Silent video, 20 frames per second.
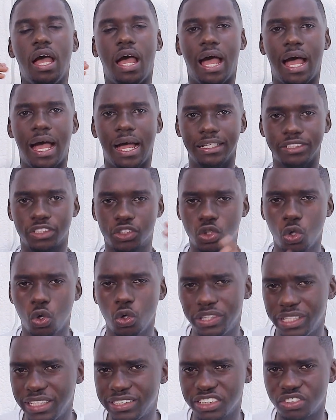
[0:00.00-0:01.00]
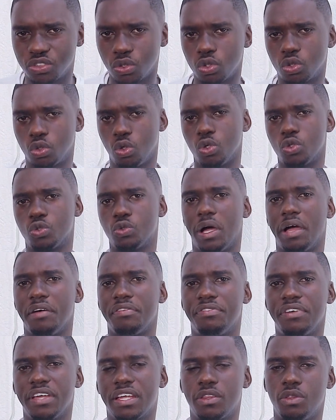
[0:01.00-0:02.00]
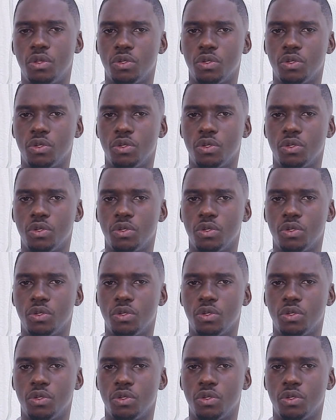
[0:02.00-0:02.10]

So this is not going to affect